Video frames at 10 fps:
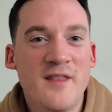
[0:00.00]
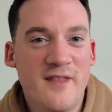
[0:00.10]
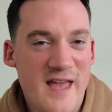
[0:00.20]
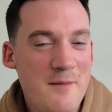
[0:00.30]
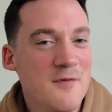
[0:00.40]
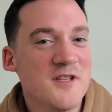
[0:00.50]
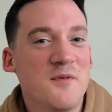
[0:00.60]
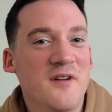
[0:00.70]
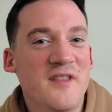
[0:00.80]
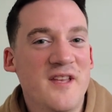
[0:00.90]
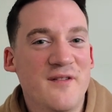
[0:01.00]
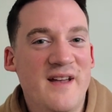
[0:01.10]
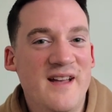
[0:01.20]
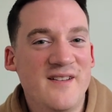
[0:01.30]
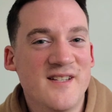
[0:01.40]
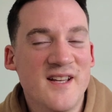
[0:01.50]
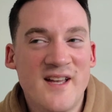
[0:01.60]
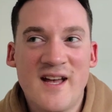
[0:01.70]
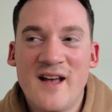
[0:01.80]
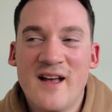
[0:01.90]
The Emirates one, on the other hand,
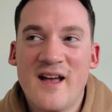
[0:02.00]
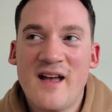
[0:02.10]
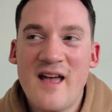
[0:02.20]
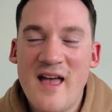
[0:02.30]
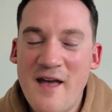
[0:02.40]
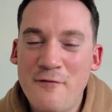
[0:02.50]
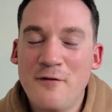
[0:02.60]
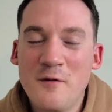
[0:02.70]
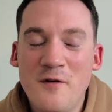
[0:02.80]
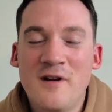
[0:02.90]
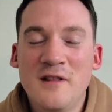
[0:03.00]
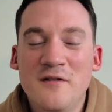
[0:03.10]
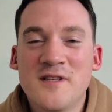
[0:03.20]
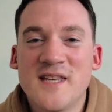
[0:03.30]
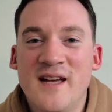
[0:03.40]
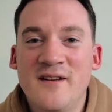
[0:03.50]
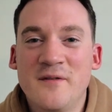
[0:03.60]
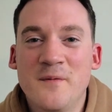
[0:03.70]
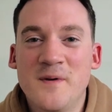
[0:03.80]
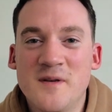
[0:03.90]
every one I looked
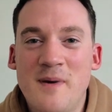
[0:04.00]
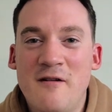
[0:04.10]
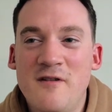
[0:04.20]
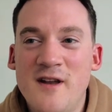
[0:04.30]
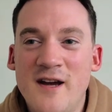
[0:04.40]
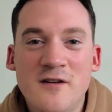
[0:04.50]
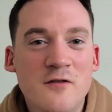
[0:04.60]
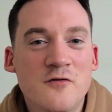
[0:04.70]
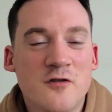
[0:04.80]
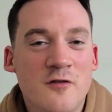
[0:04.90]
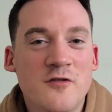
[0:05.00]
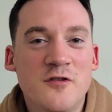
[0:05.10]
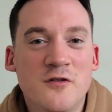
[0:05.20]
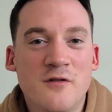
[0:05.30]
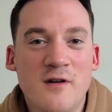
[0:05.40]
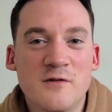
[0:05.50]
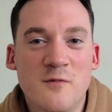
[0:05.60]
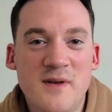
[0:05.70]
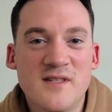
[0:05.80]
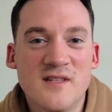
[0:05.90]
at was about 900 odd euros
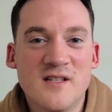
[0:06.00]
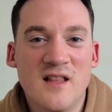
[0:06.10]
for business